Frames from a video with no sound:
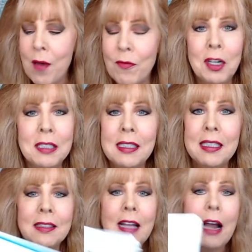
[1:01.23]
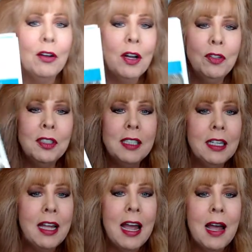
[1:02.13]
for instance, I don't know if you've seen
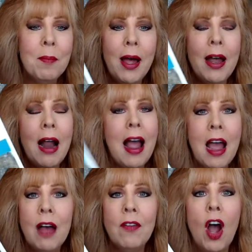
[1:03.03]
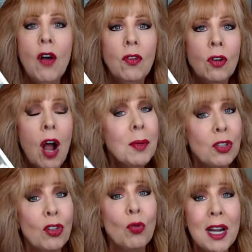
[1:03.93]
it yet, but I have over
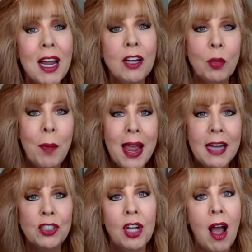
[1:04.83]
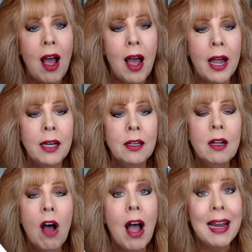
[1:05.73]
almost 300-page guide
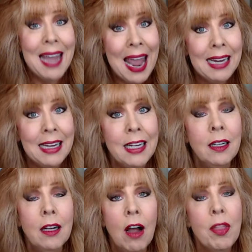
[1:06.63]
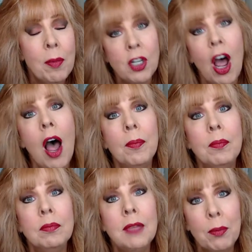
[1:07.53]
on Katy, on the
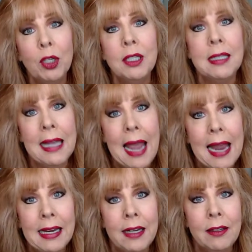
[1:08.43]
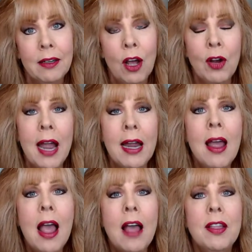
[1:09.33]
top neighborhoods in Katy. Okay,
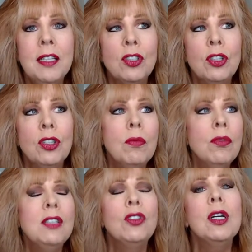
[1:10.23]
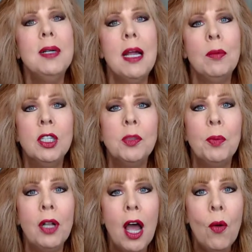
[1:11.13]
and these are going to be neighborhoods
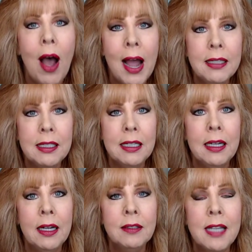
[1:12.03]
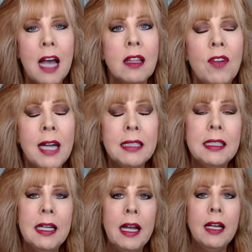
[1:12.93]
below I-10, south of
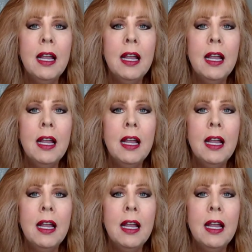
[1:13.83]
I-10,